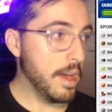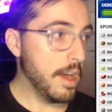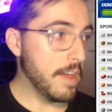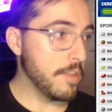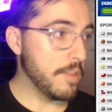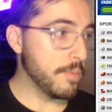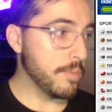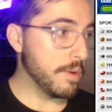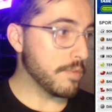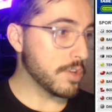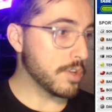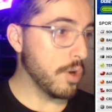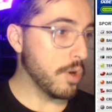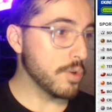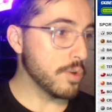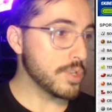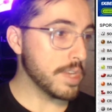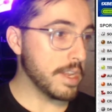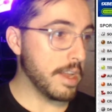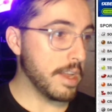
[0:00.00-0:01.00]
And then we have
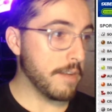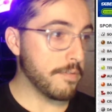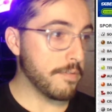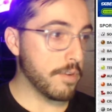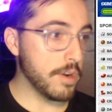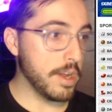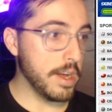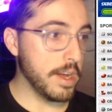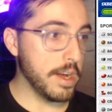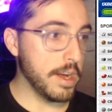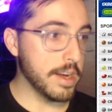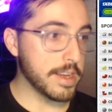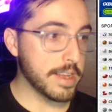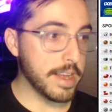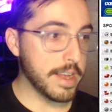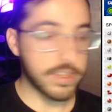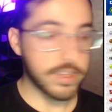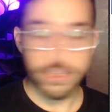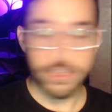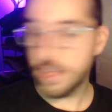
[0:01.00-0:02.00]
Ghost and Effort
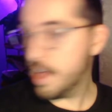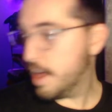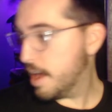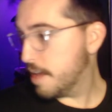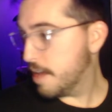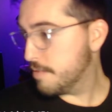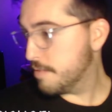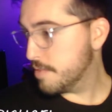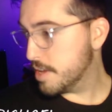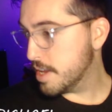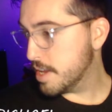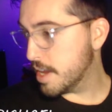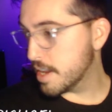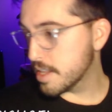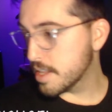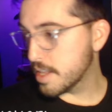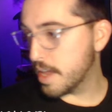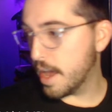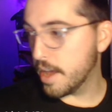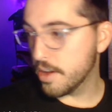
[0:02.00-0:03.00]
against Envy
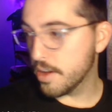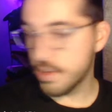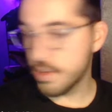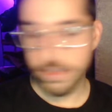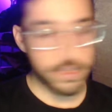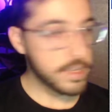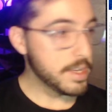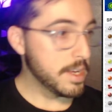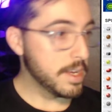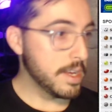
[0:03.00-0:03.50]
and Kale.